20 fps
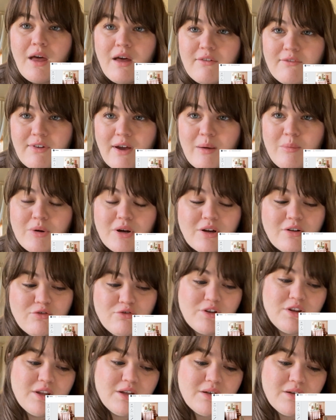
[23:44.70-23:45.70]
fabric
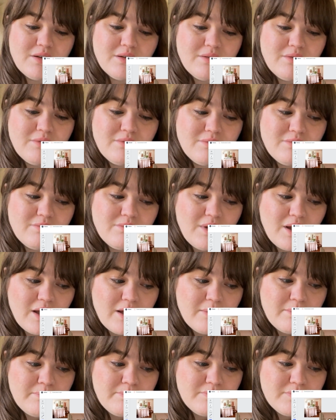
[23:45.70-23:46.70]
for the
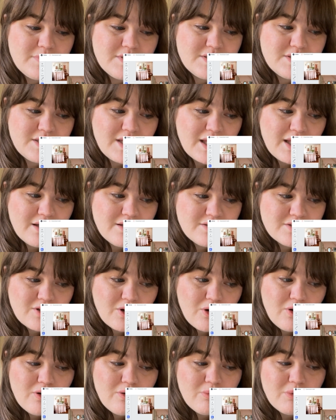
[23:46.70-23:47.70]
sink
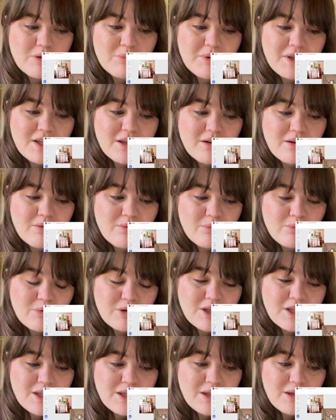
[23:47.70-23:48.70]
skirt would be
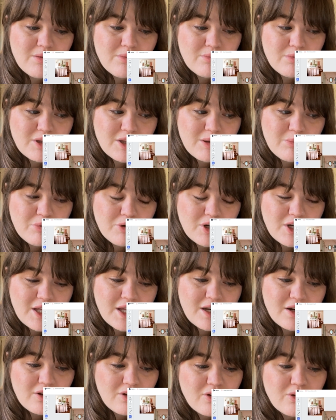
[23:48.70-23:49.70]
really, really pretty,
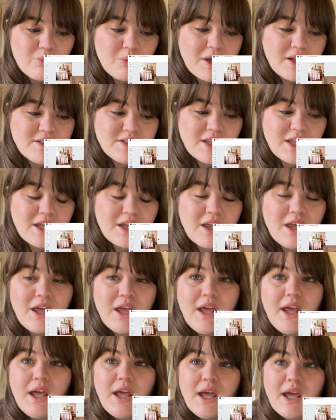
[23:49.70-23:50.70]
and a good way to like
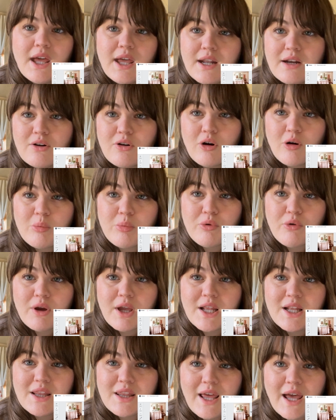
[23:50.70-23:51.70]

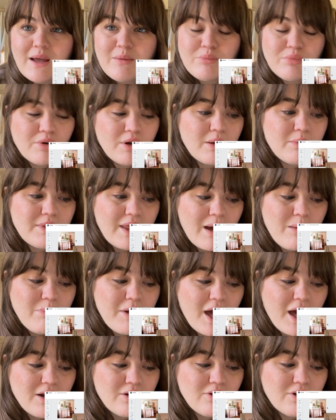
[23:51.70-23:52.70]
incorporate that
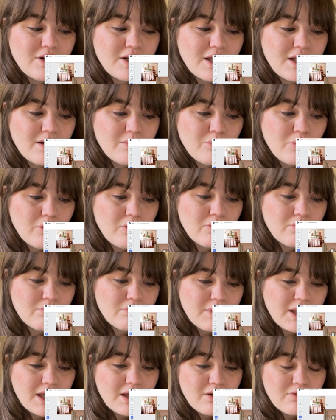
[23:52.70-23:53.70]
pattern in a more
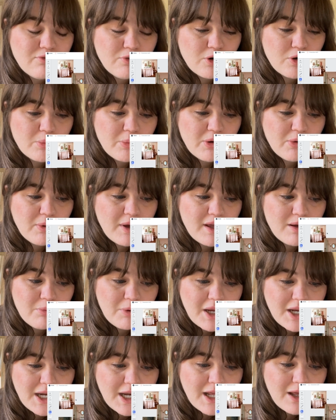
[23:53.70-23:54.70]
like affordable way
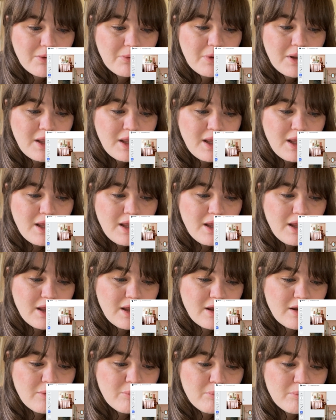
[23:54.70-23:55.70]
right now.
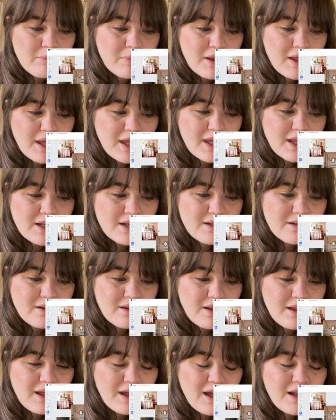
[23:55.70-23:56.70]
And
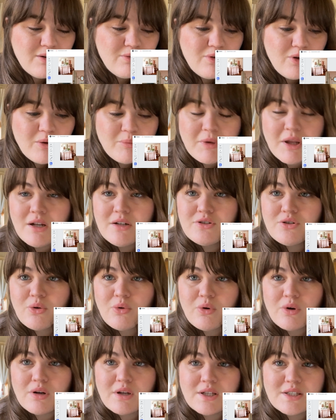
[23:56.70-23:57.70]
I don't know, I'm kind of
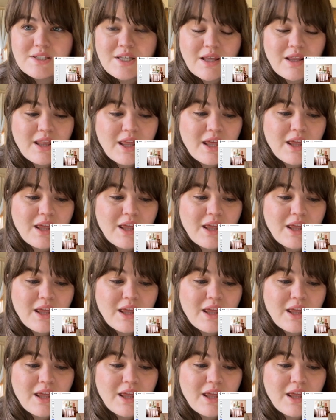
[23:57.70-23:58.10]
torn, because I